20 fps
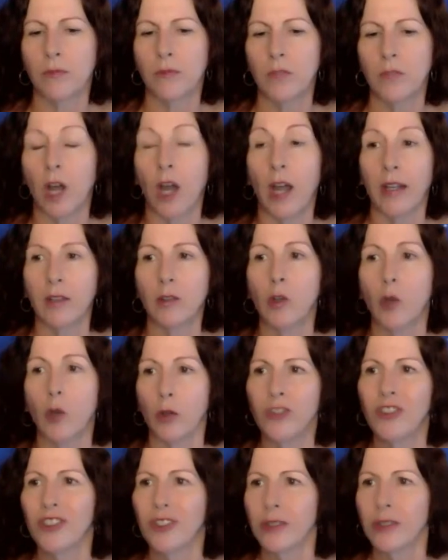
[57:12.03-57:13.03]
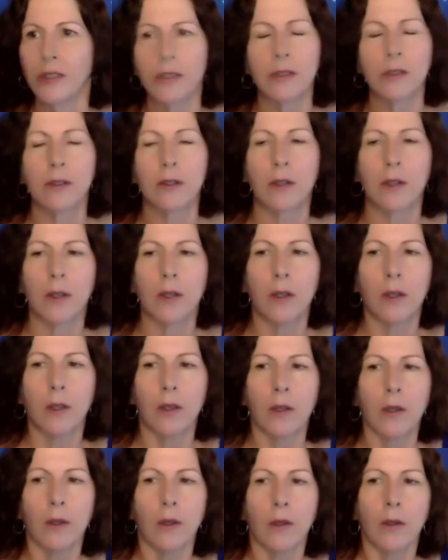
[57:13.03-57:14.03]
diagnosis,
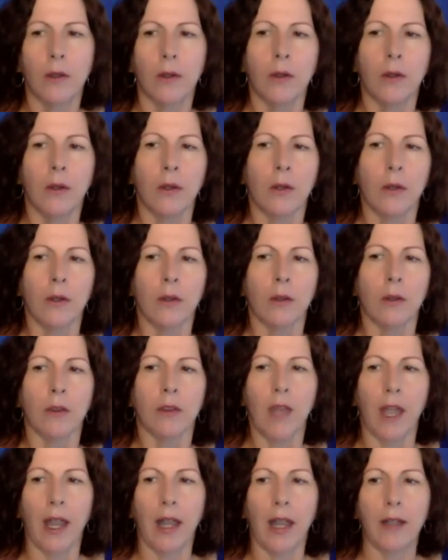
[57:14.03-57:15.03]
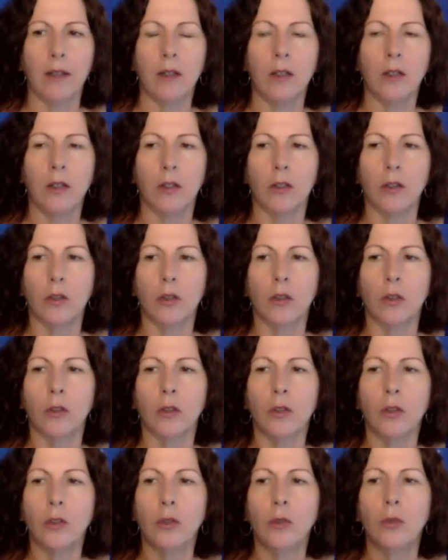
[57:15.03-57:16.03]
then
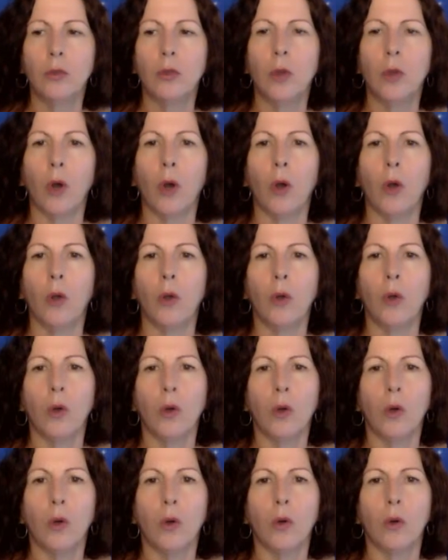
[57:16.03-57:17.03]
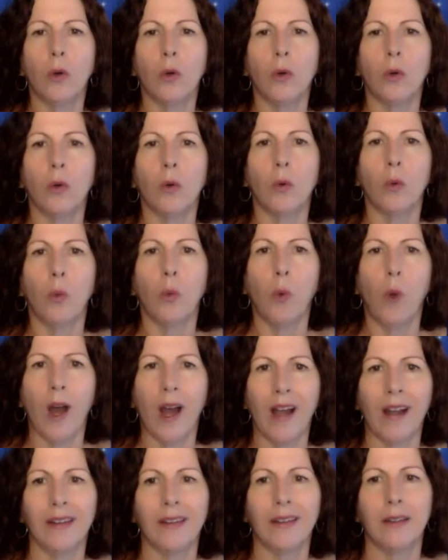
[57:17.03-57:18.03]
you go
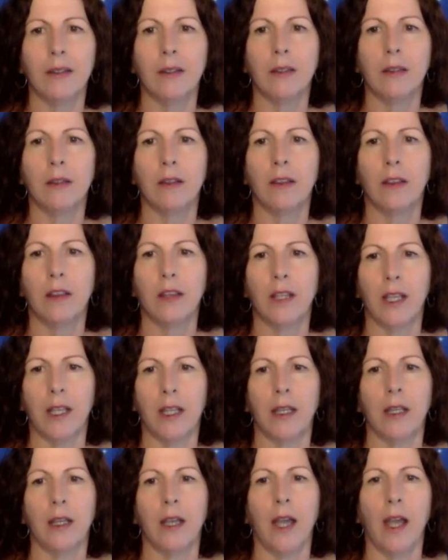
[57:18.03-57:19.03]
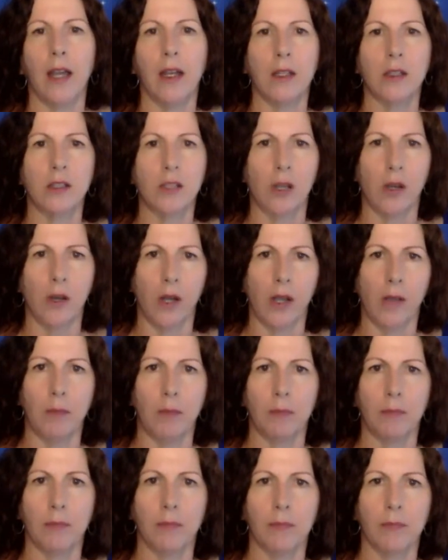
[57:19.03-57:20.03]
one thing at a time.
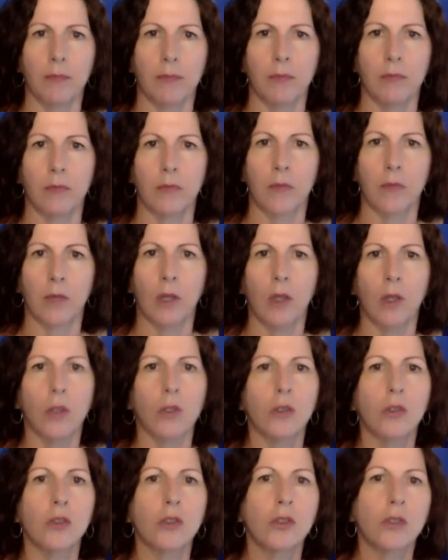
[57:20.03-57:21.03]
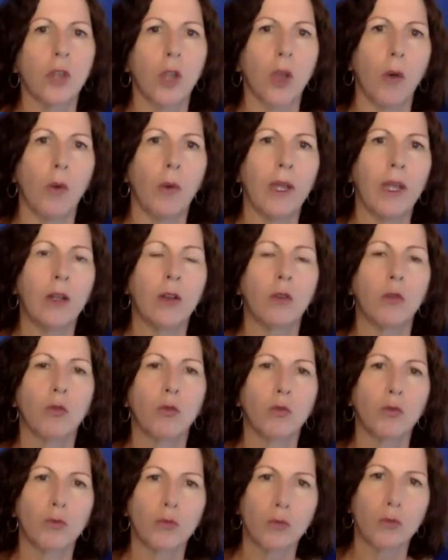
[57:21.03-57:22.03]
Slow it
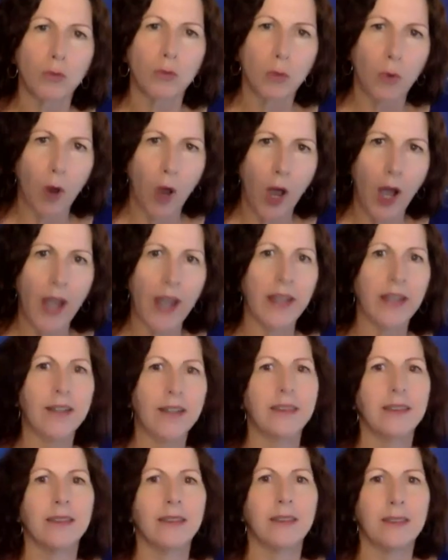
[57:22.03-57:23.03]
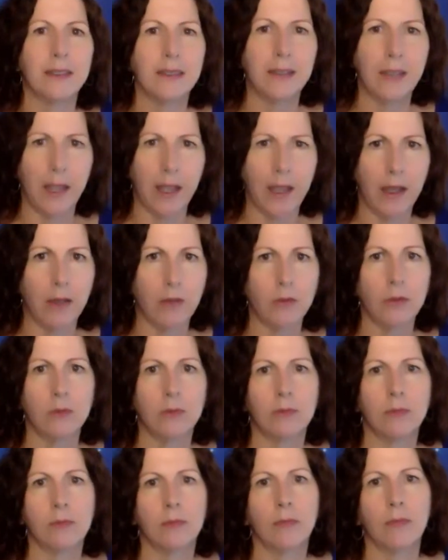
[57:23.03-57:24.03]
right down.
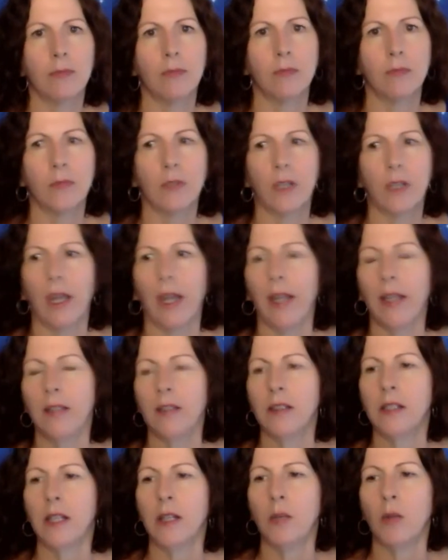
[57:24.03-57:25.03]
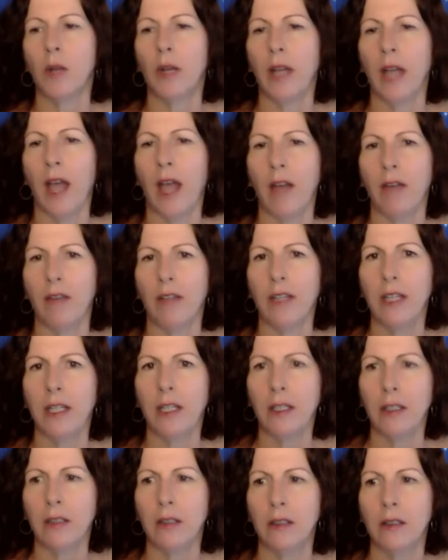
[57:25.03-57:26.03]
Okay. Does anyone have any?